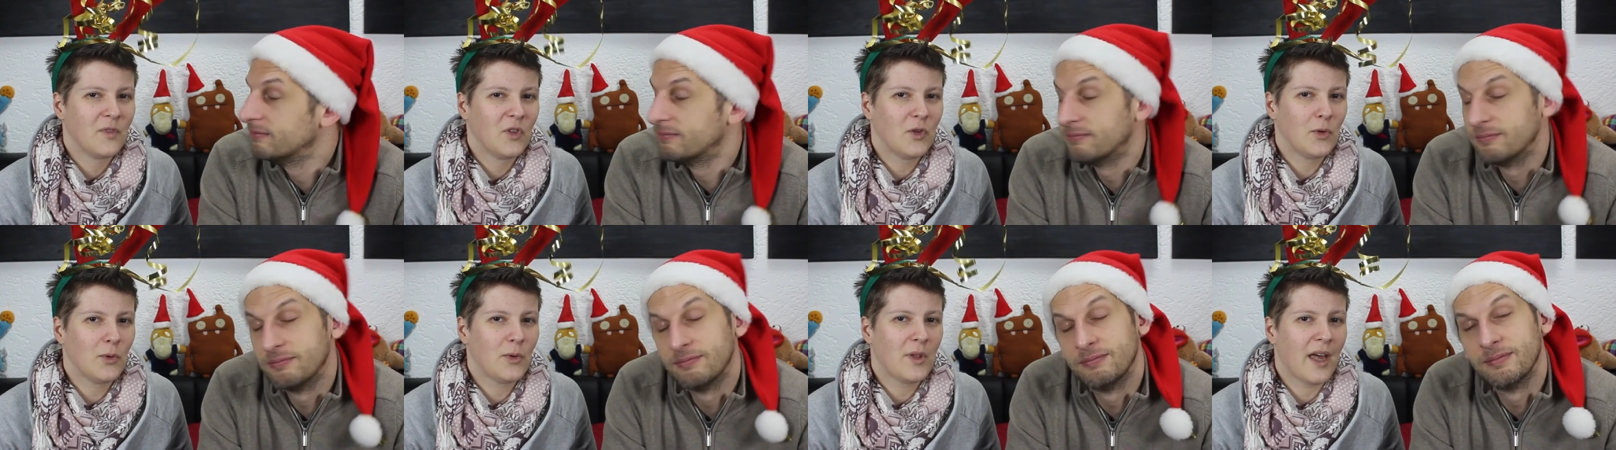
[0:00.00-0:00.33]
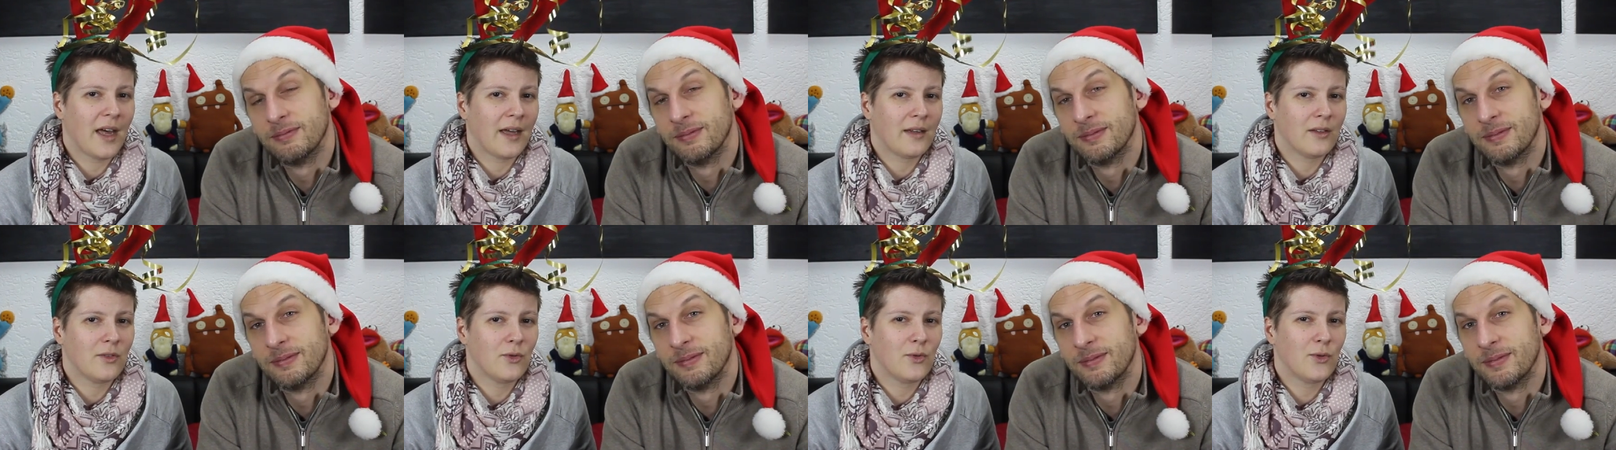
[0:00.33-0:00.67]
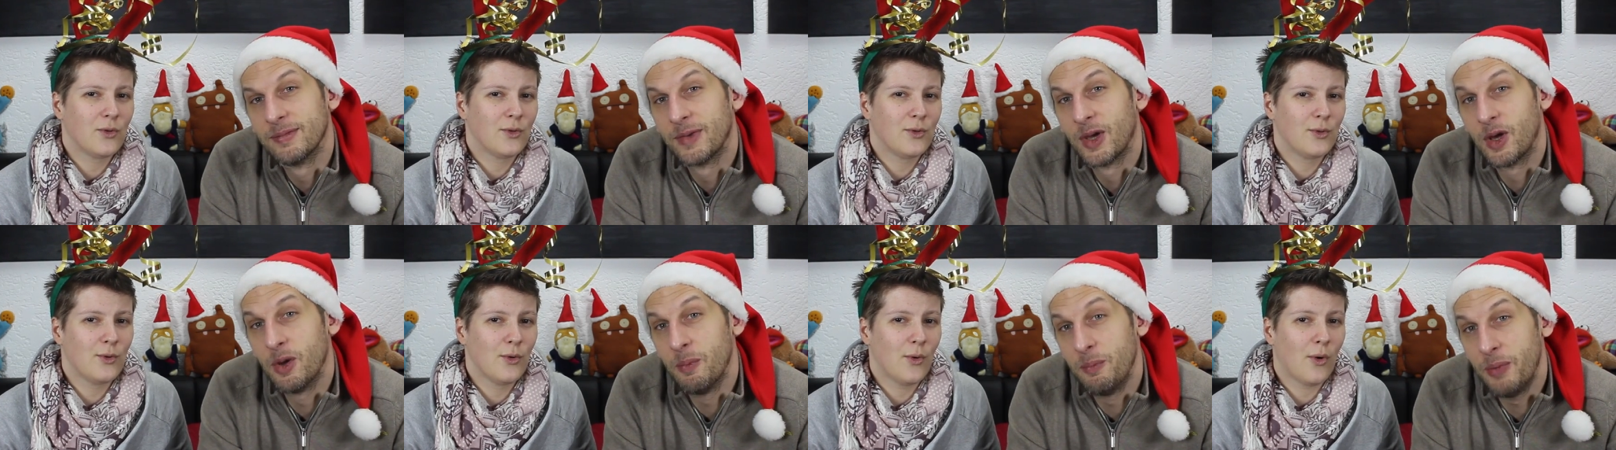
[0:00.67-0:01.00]
Speaker 1: Do that.
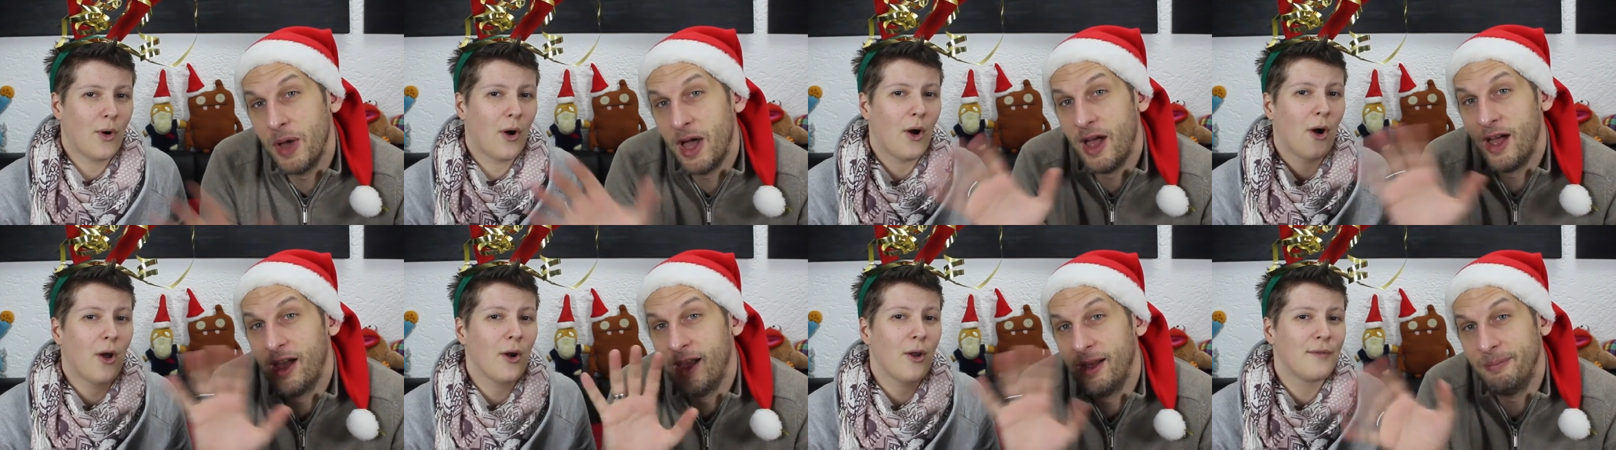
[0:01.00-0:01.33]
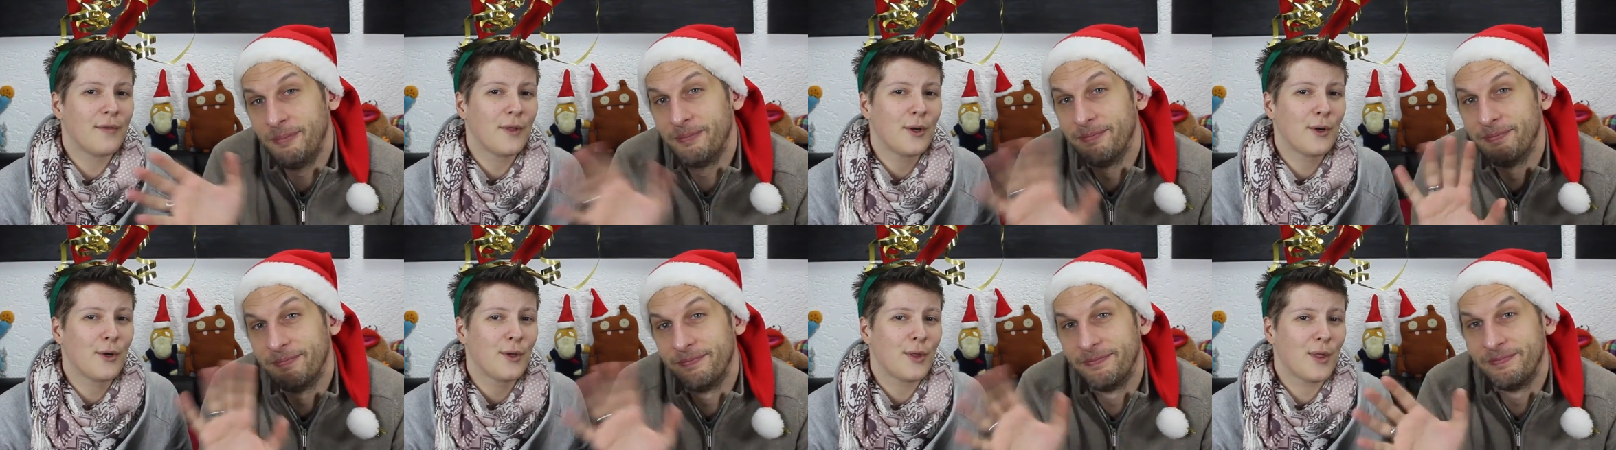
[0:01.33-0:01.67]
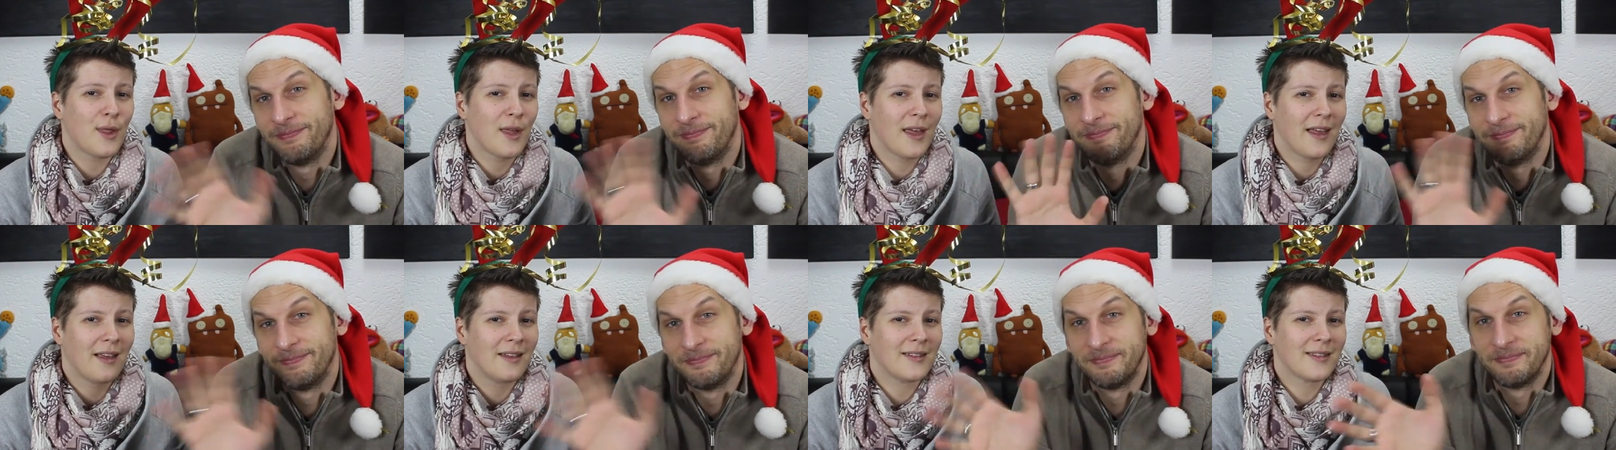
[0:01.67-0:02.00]
Goodbye. Do all of the
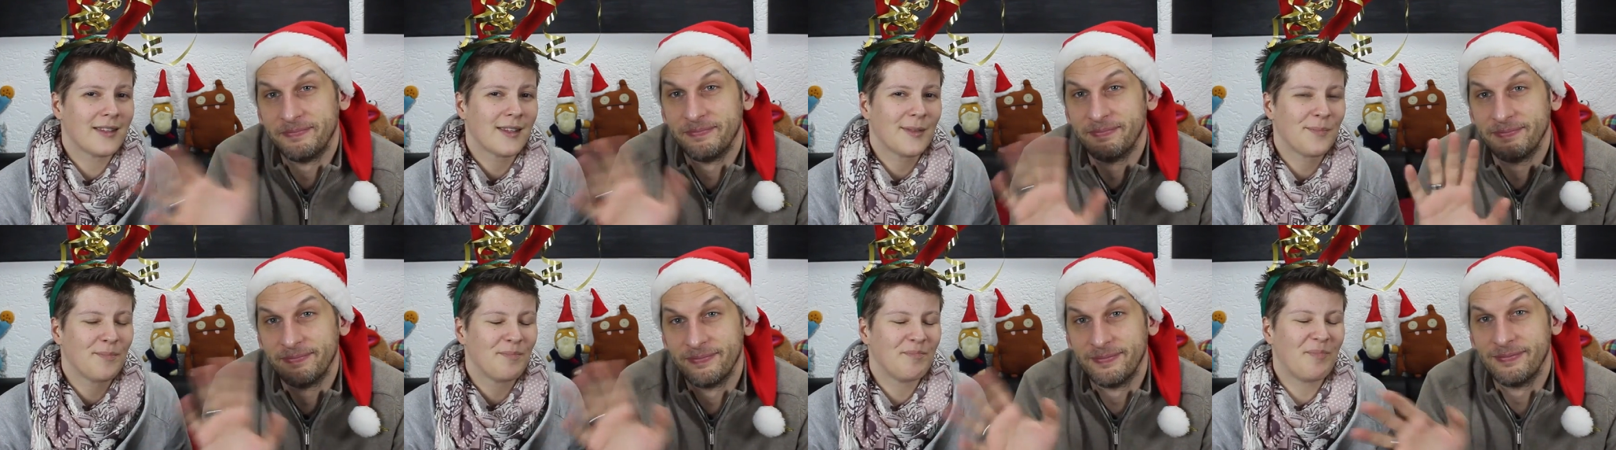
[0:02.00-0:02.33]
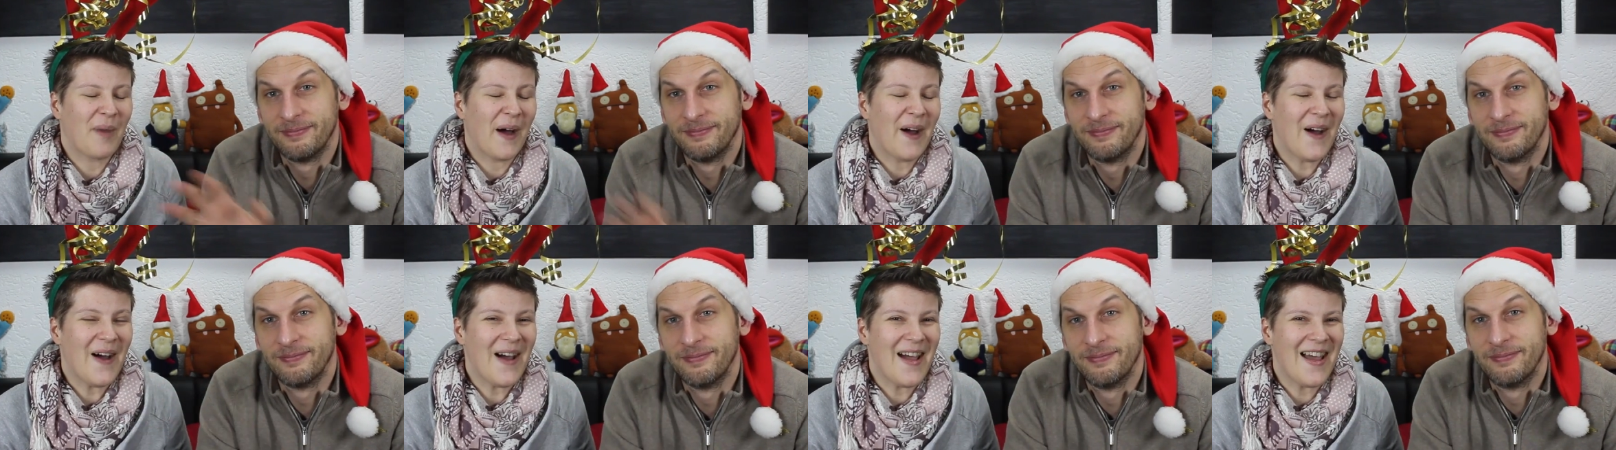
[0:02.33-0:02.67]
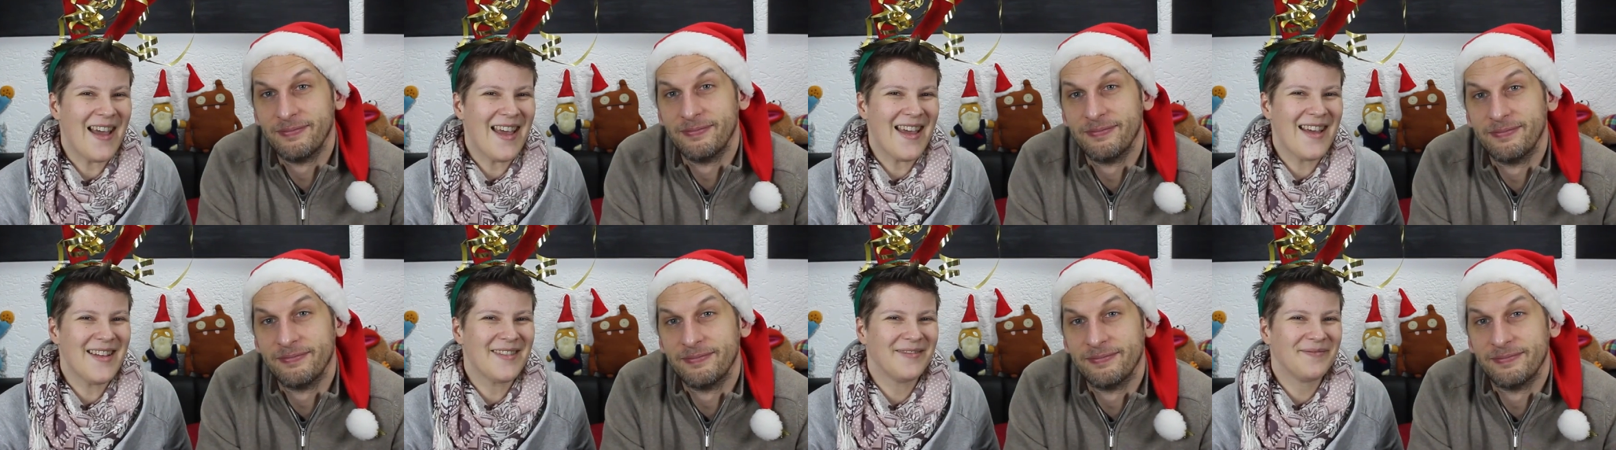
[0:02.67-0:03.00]
good things.
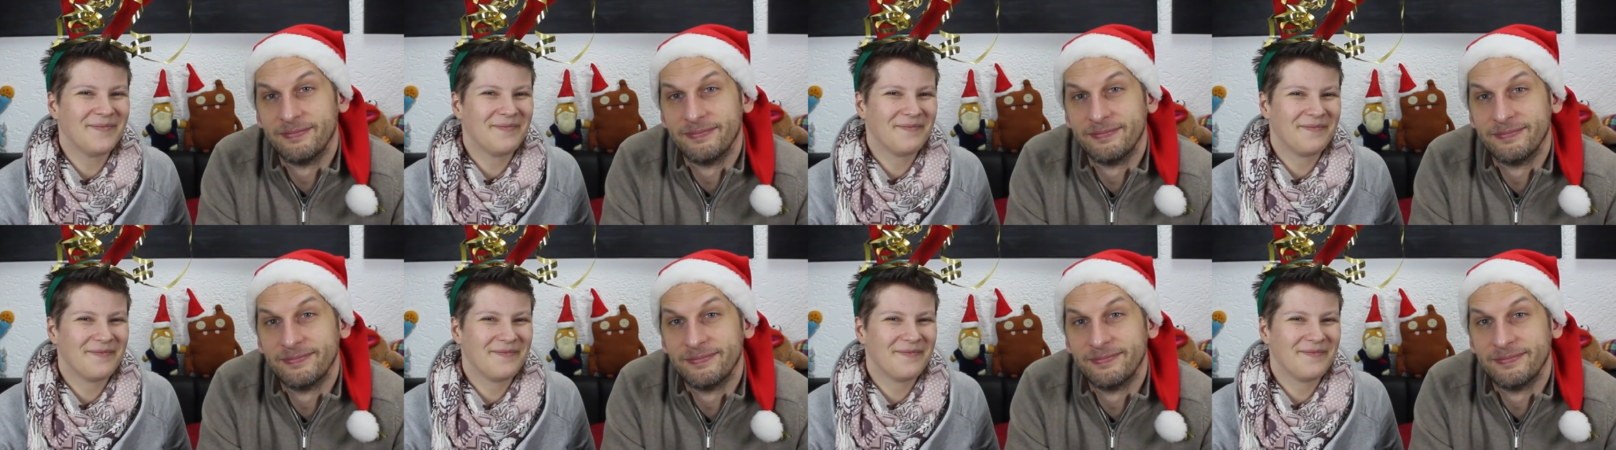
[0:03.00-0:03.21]
Bye.